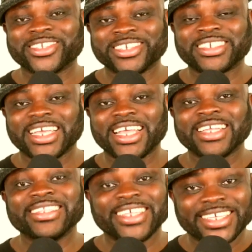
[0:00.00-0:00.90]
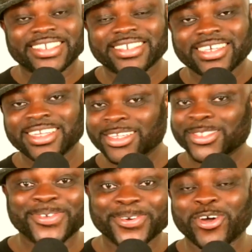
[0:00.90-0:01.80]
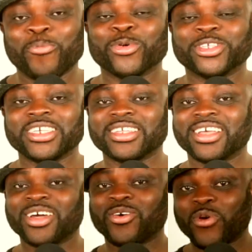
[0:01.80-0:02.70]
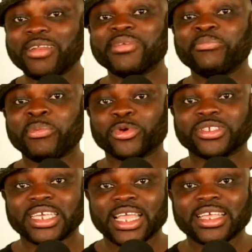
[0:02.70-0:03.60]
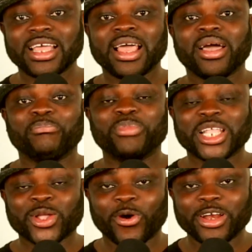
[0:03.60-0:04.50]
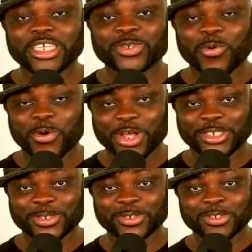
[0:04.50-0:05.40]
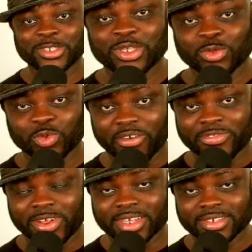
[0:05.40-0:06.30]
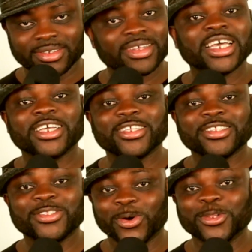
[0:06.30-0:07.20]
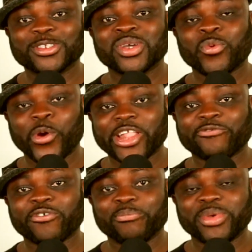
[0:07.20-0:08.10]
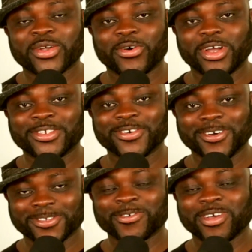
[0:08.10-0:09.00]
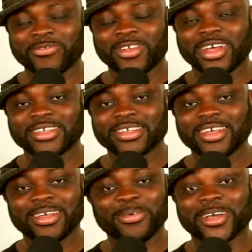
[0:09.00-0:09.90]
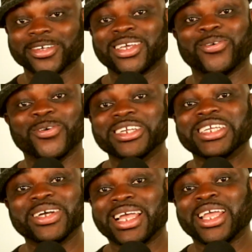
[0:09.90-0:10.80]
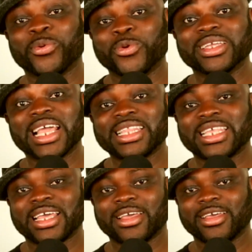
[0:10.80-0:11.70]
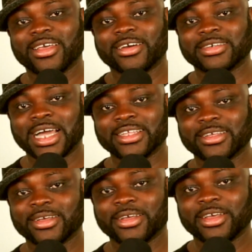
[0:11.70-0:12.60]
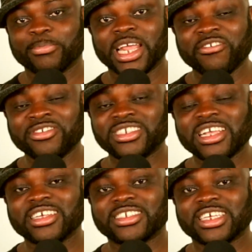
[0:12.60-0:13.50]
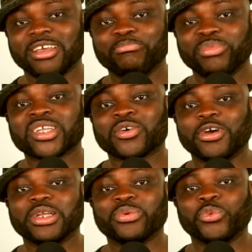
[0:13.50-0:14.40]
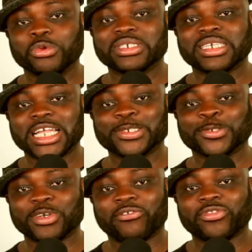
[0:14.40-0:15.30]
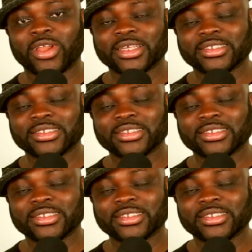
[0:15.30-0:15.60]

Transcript: say this, do the opposite when many people say Bitcoin is going to twelve dollars, don't wait for Bitcoin to go to twelve dollars because it won't get it won't get there, right? But if say they say Bitcoin won't get to twelve dollars,